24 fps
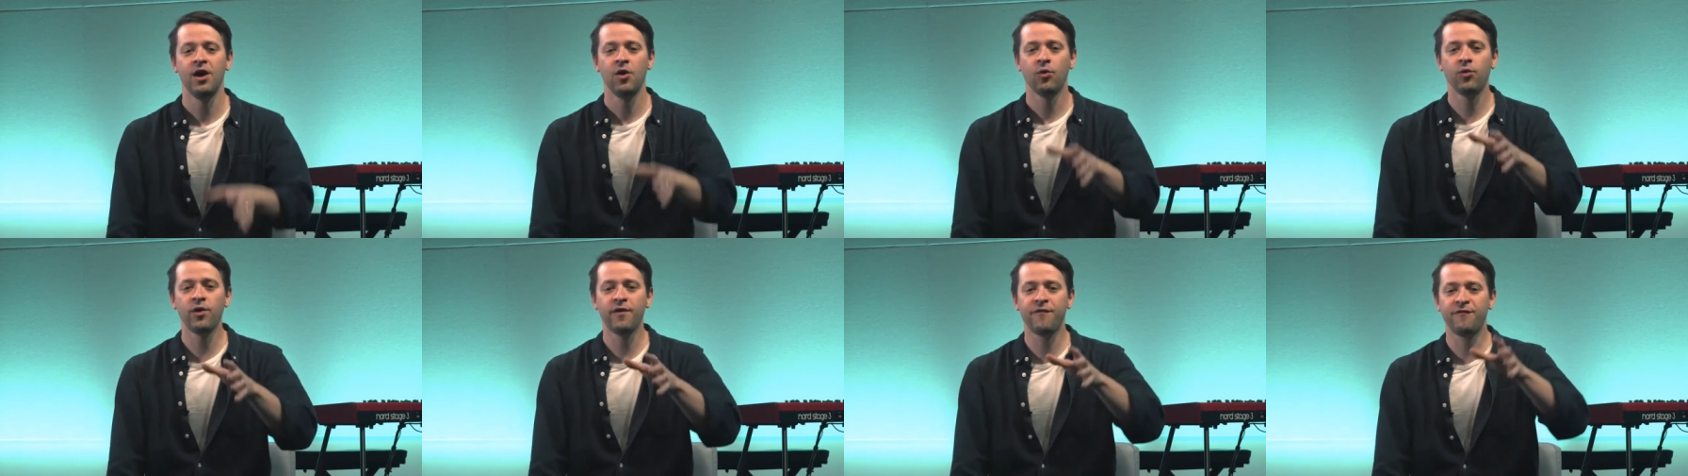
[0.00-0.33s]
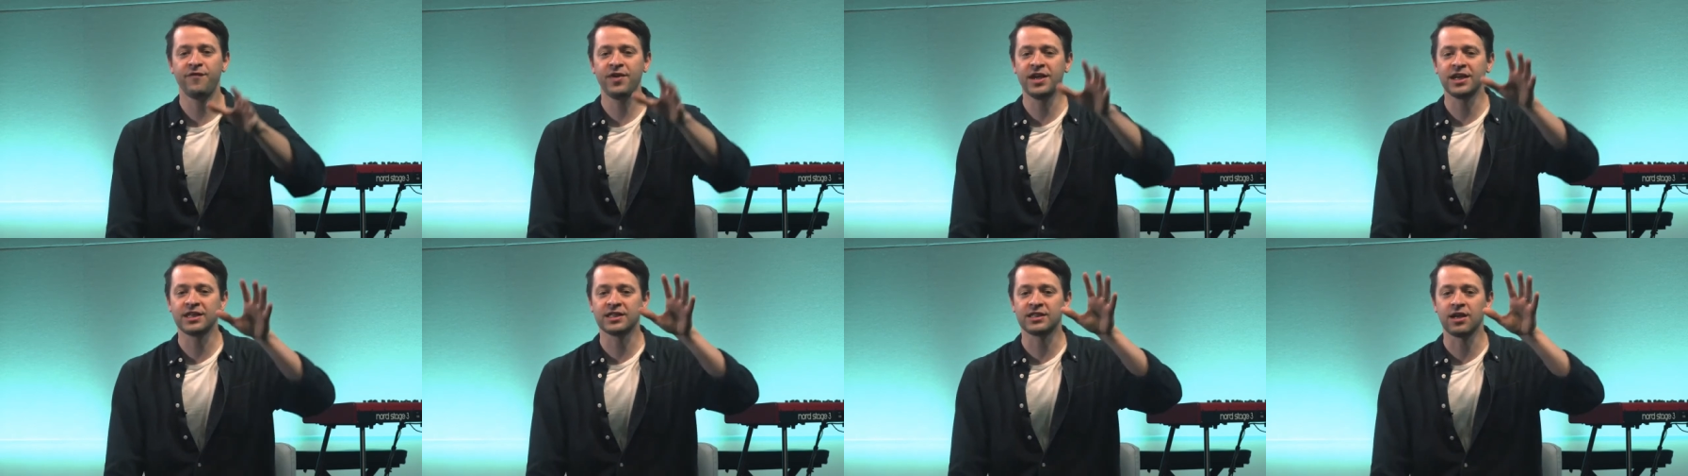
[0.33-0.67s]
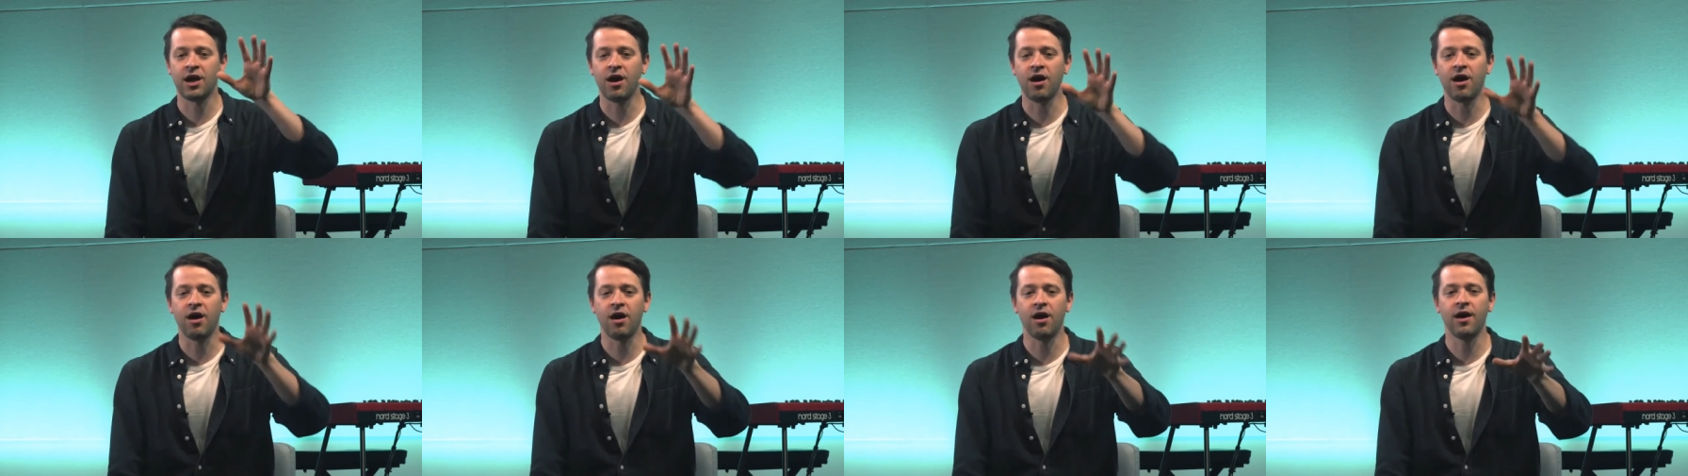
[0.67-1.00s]
We fix
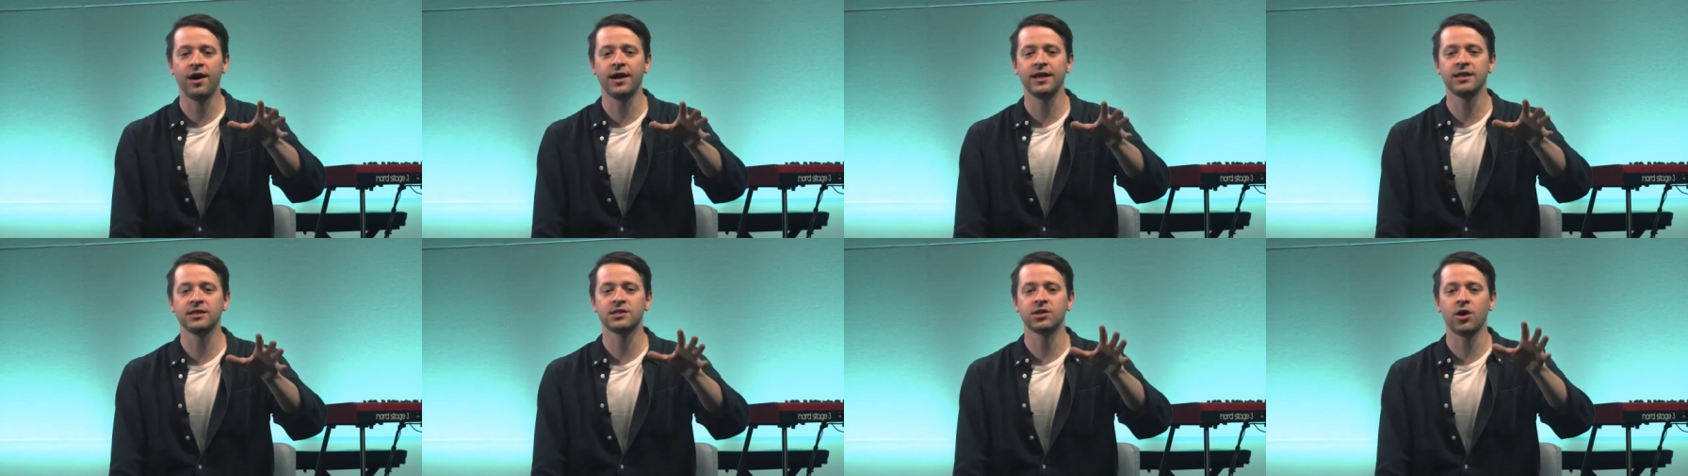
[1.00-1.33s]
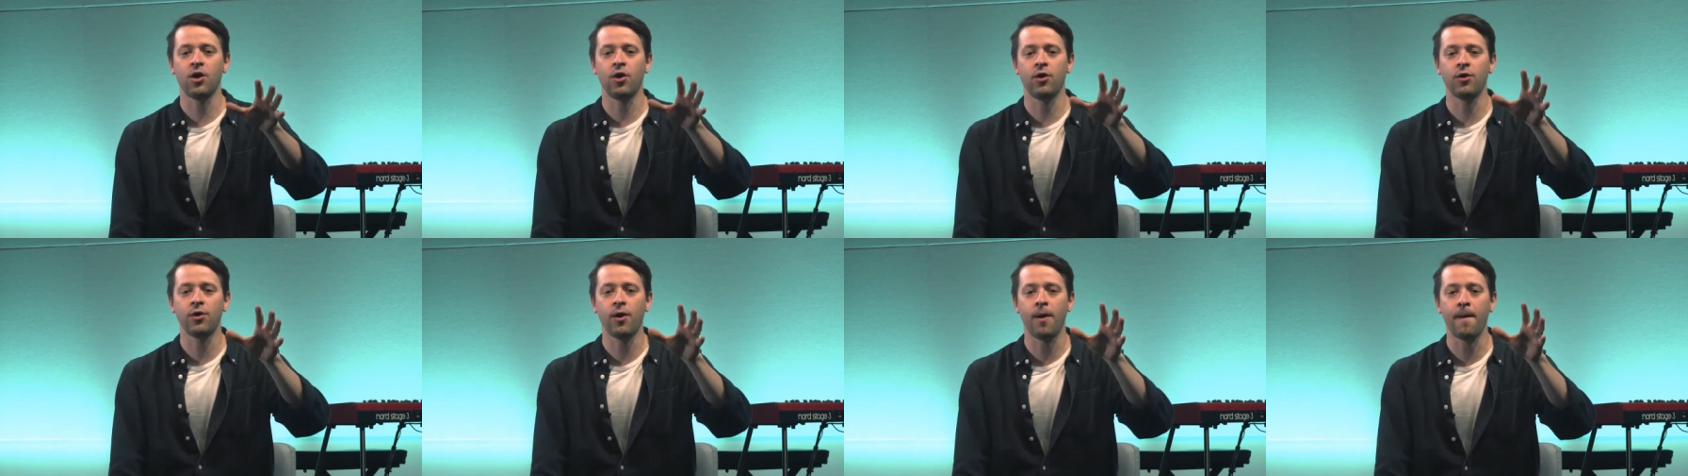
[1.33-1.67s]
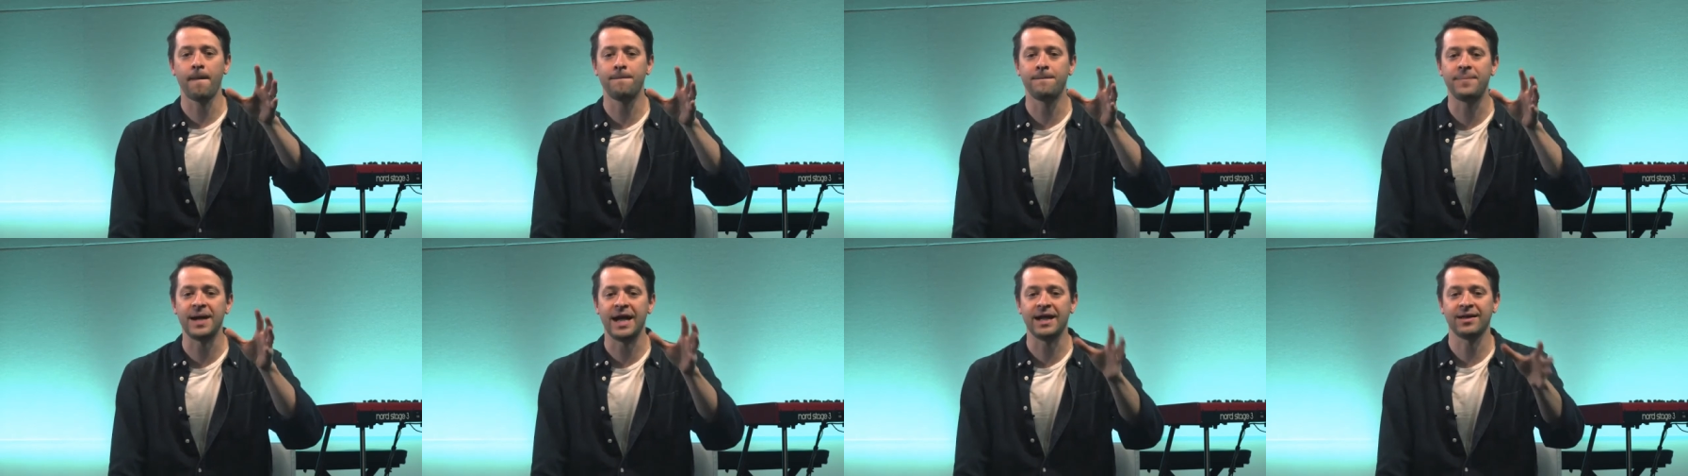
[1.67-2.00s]
our eyes on our
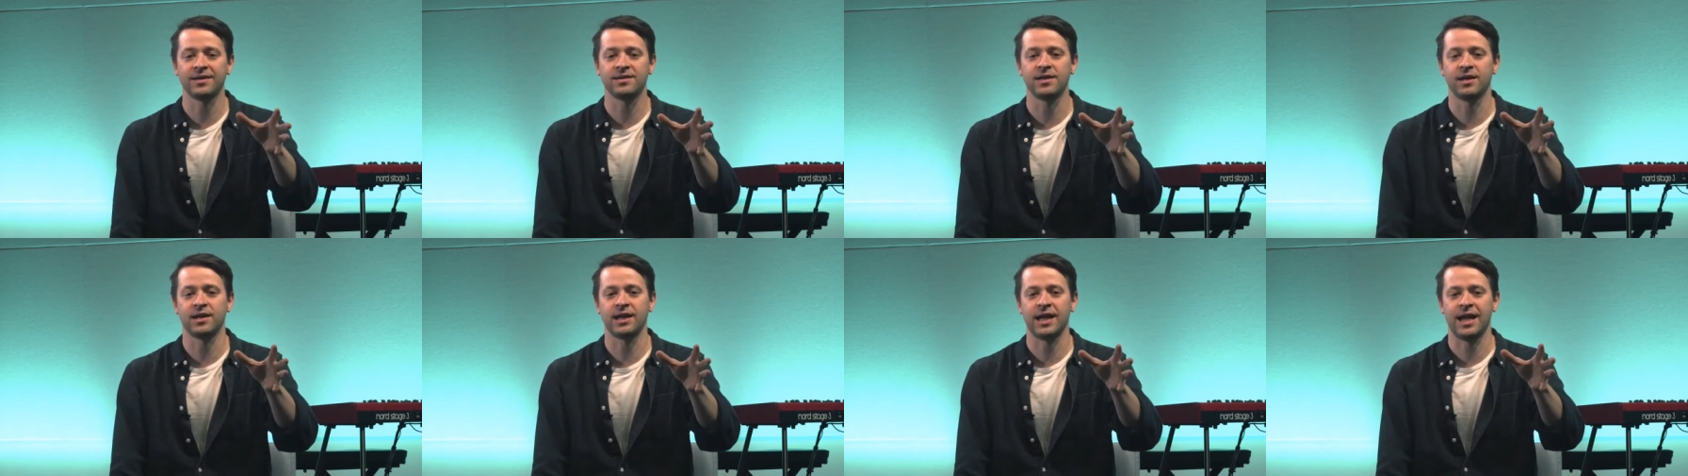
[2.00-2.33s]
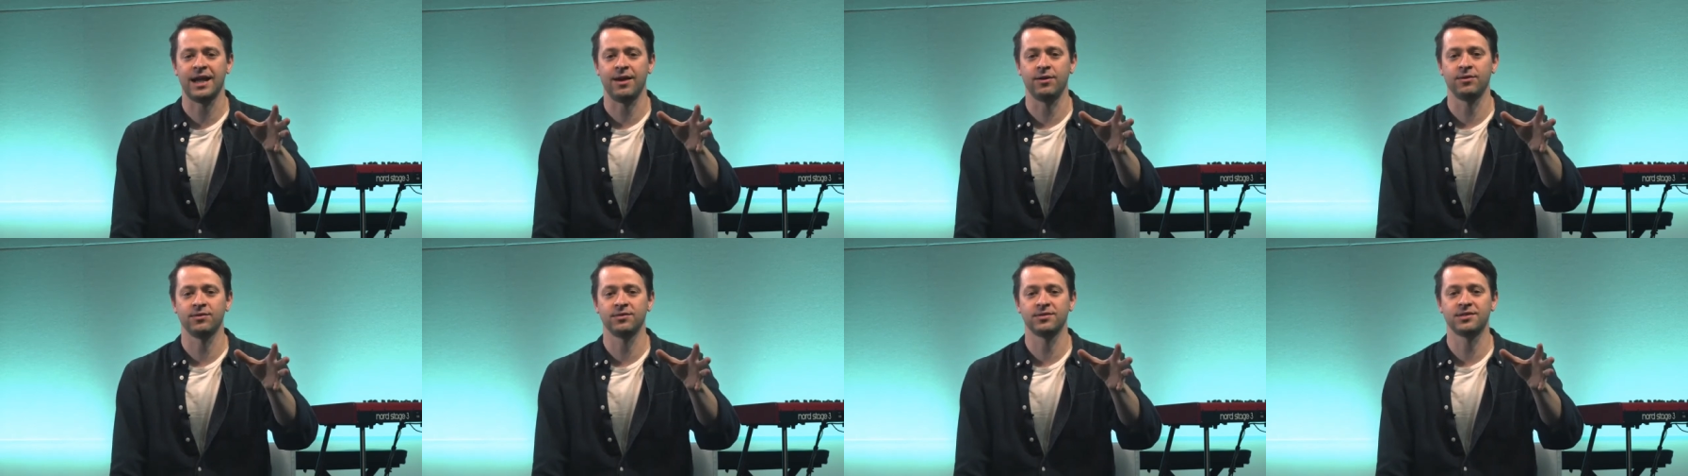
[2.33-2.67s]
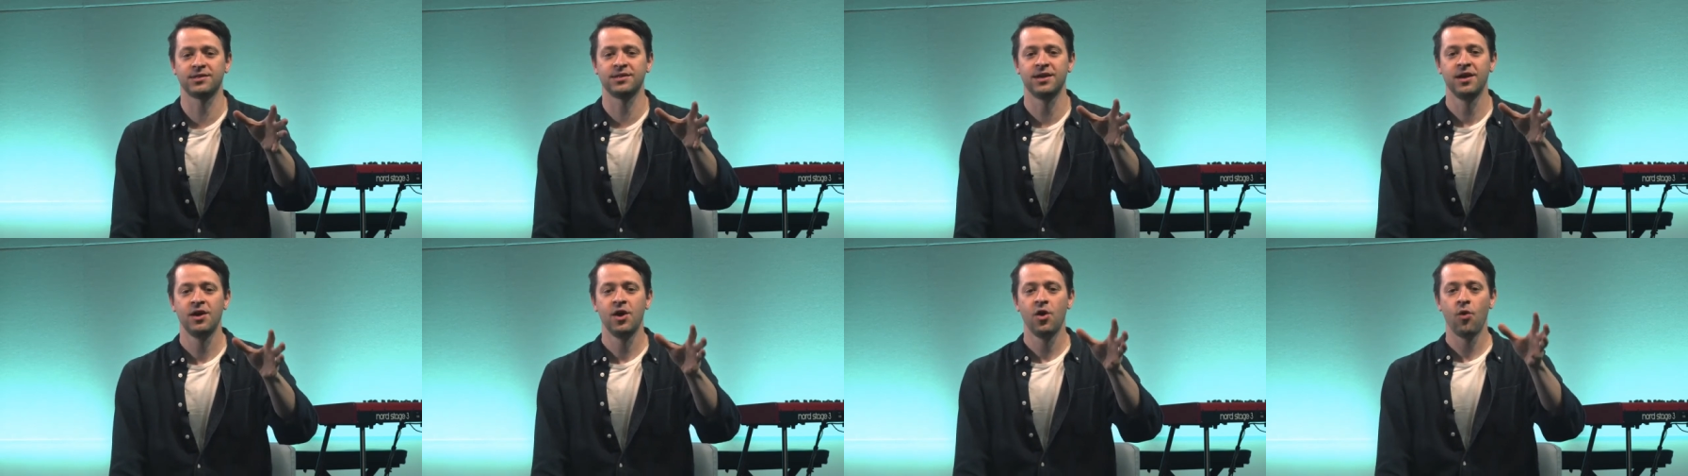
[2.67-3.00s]
bank accounts